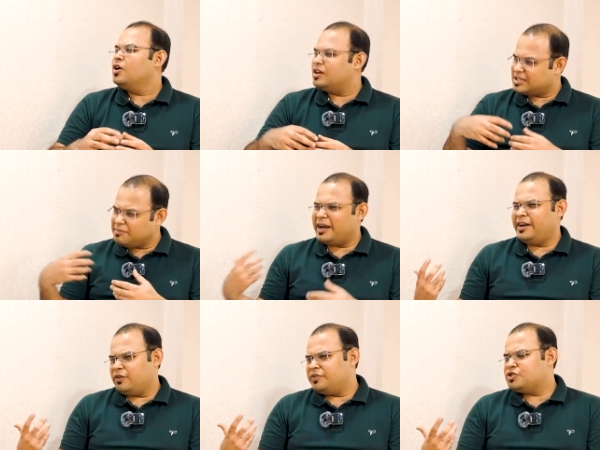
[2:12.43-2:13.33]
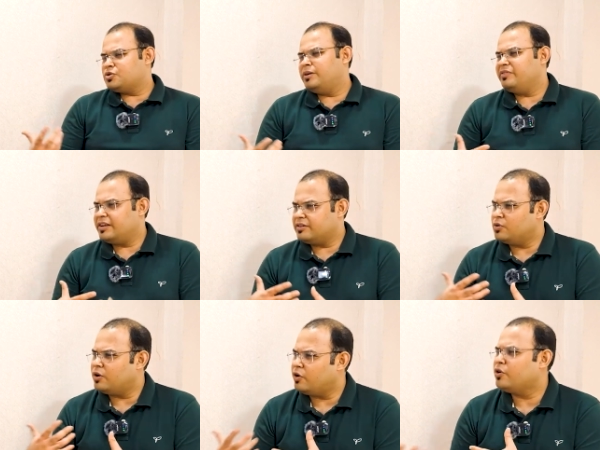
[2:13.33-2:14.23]
or some kind of instrument where
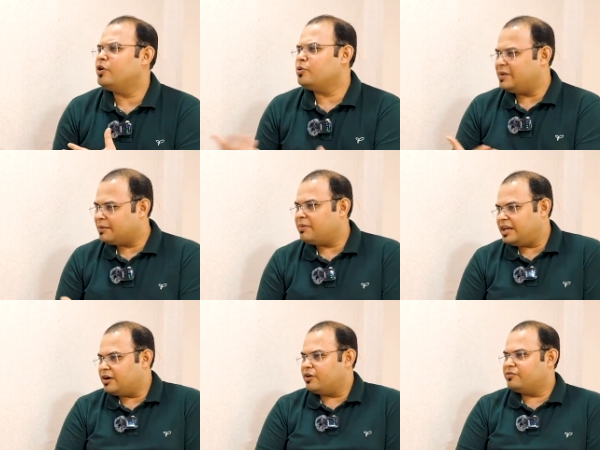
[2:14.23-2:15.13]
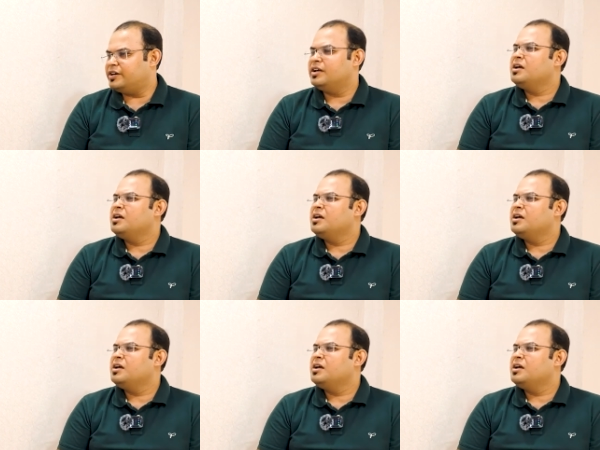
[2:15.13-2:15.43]
you are not going to make money out of it.